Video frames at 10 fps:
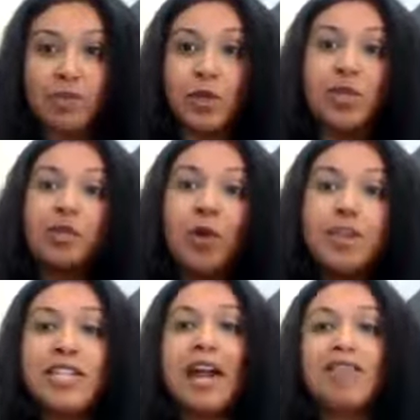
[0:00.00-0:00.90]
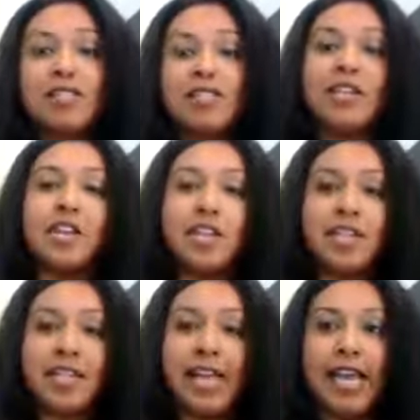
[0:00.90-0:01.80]
So it was important to have this discussion
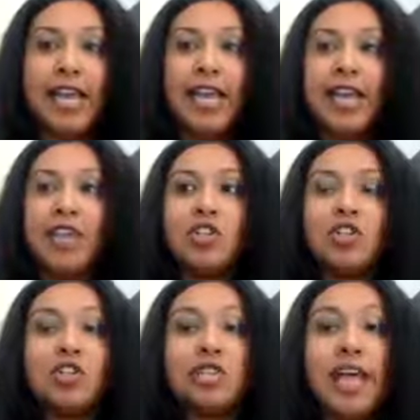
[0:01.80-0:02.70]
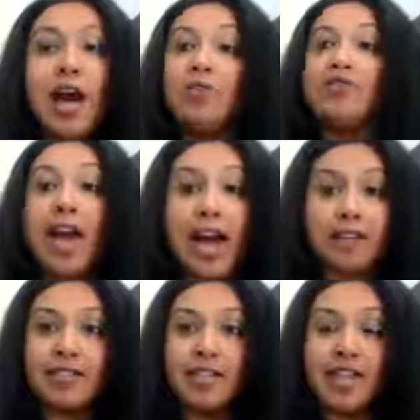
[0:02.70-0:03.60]
today just to lay out
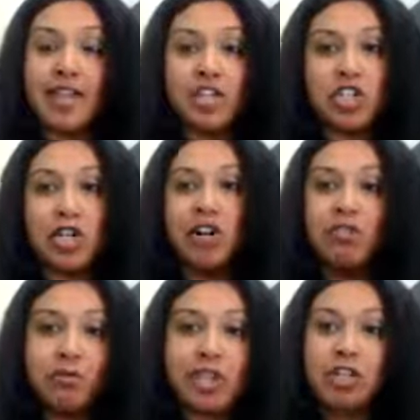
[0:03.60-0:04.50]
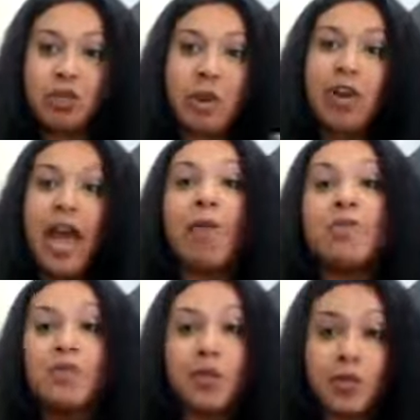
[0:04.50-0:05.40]
facts and share information about what
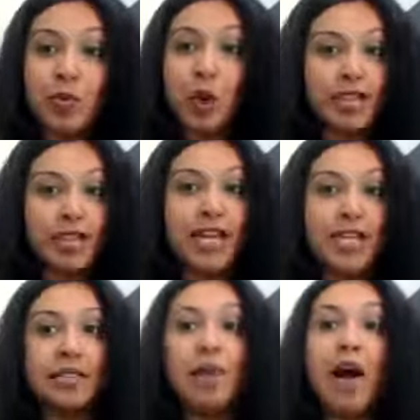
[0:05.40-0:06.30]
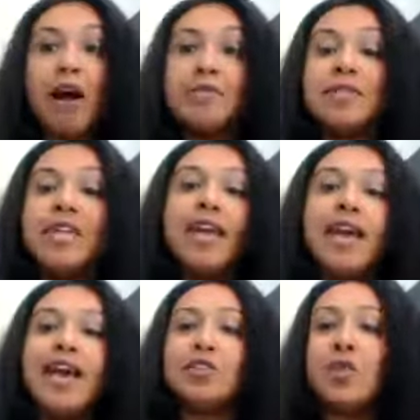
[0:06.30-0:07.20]
happens to us personally as moms
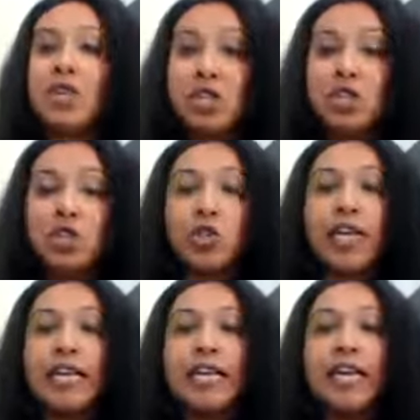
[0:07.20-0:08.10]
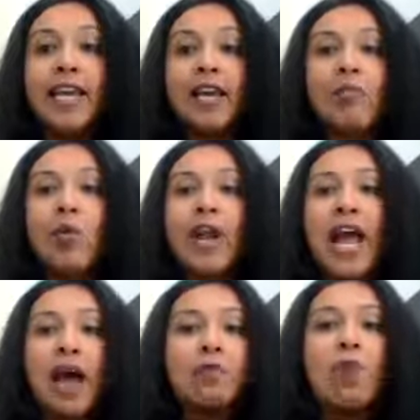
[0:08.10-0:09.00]
and to our children. But what
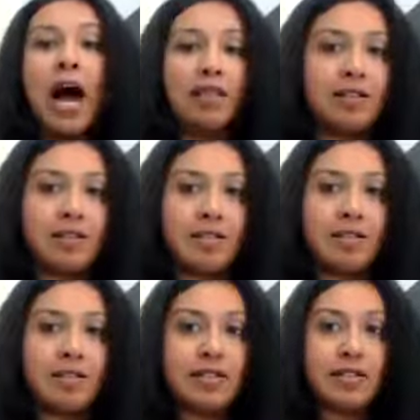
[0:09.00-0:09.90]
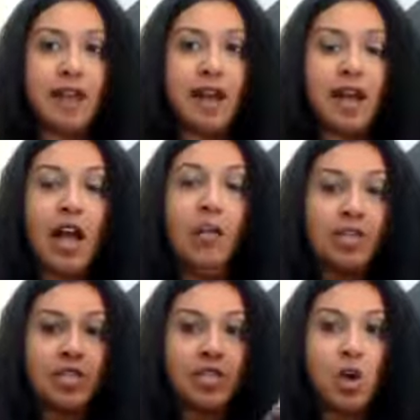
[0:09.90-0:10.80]
happens when policies
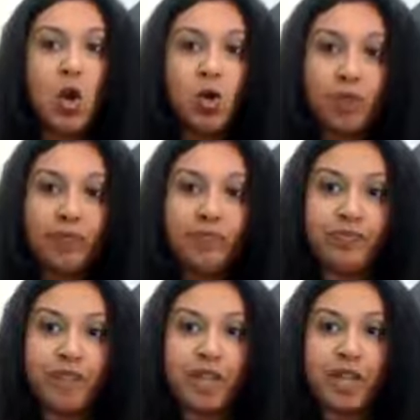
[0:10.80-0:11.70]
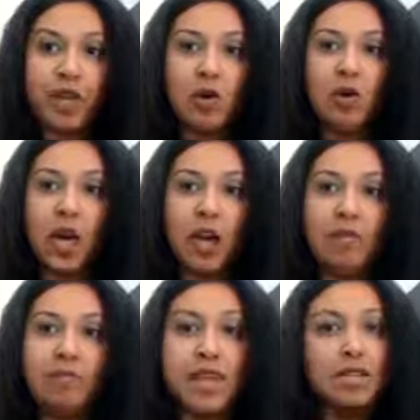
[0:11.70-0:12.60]
come into the home?
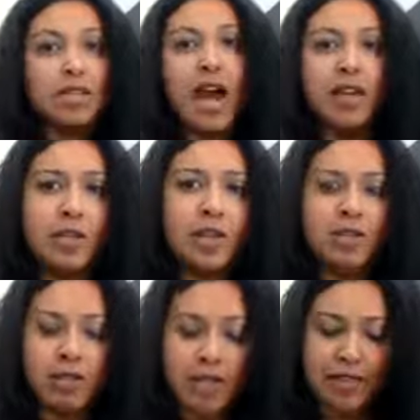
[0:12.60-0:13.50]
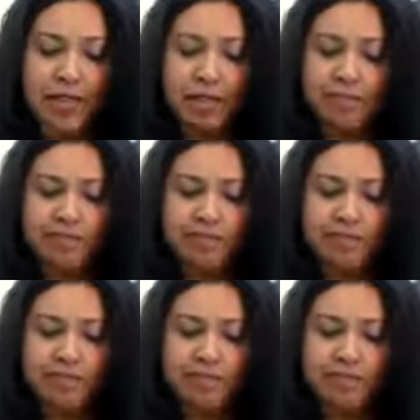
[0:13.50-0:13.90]
Dr. Connolly, what do you think about that?